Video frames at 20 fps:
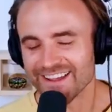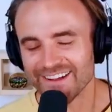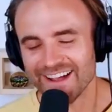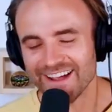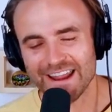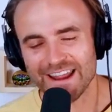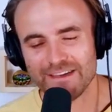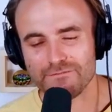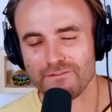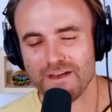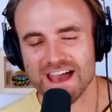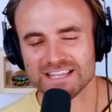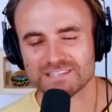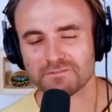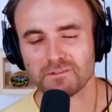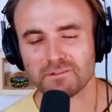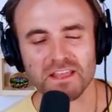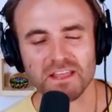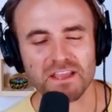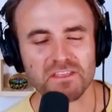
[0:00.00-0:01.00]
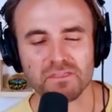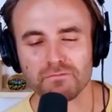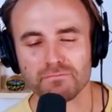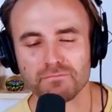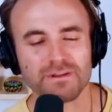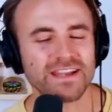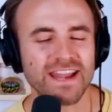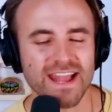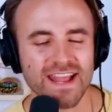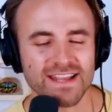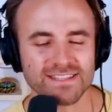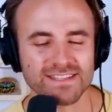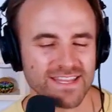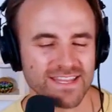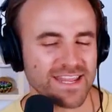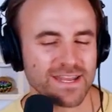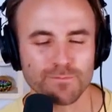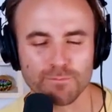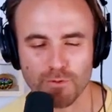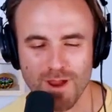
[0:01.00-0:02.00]
gotta fast for like 3 days
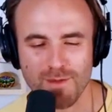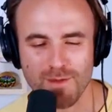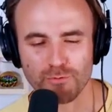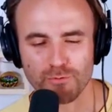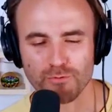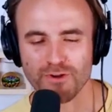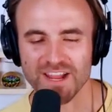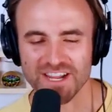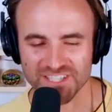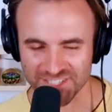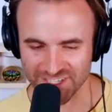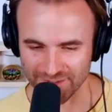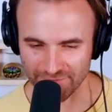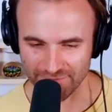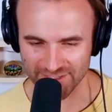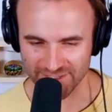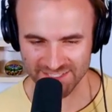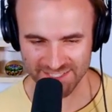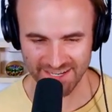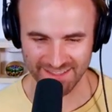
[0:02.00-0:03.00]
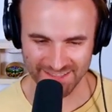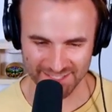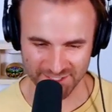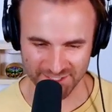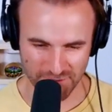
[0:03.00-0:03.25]
in preparation of visiting this